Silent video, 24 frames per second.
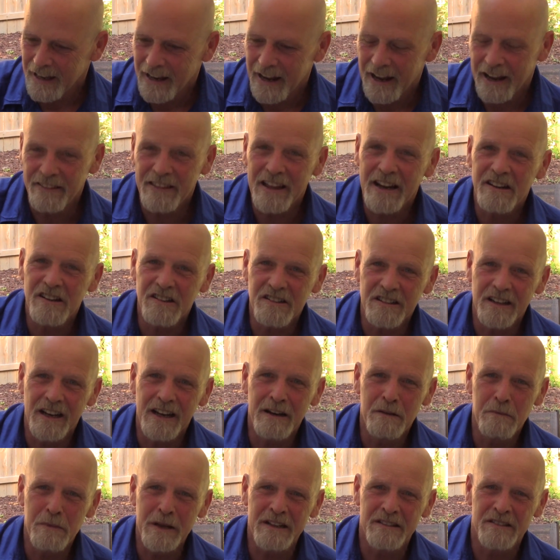And they just
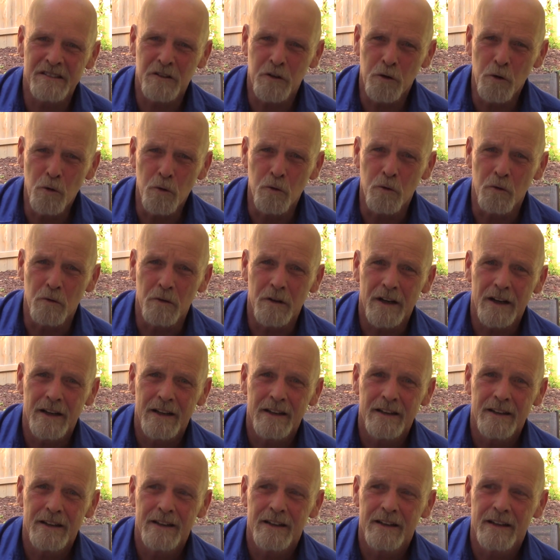need to be schooled.
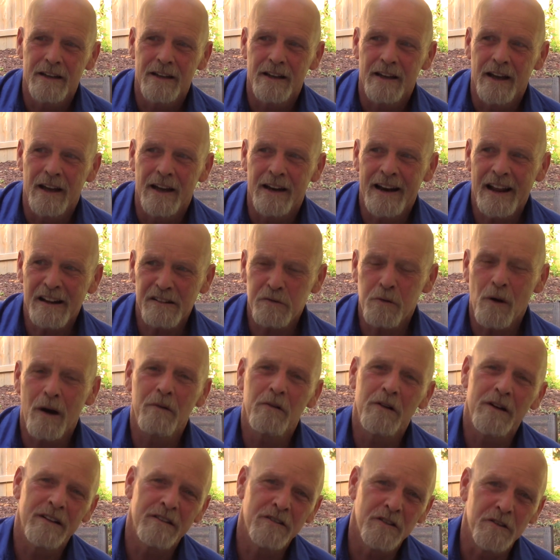And that's why I
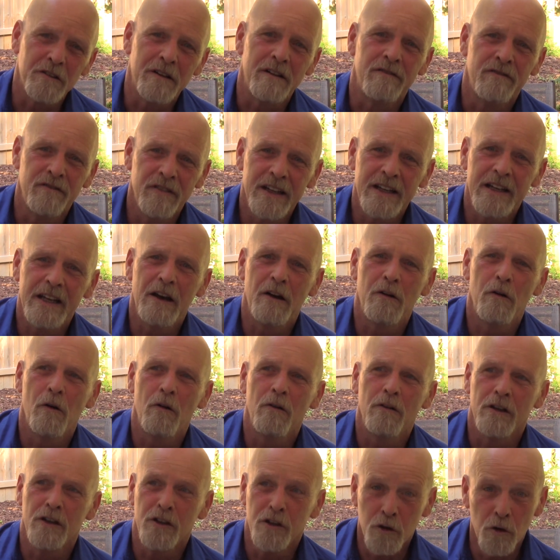want to do a
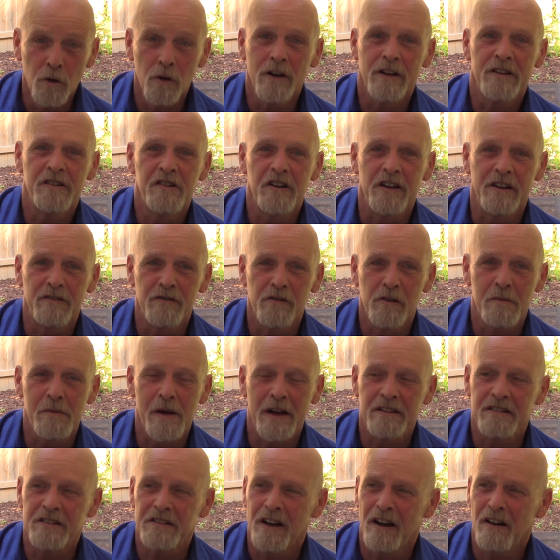video eulogy for
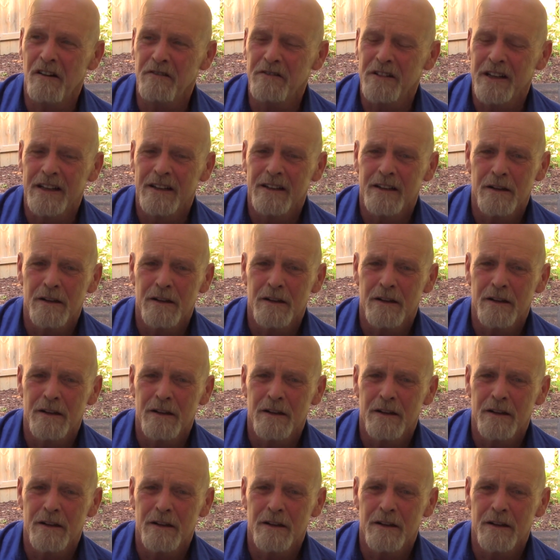myself,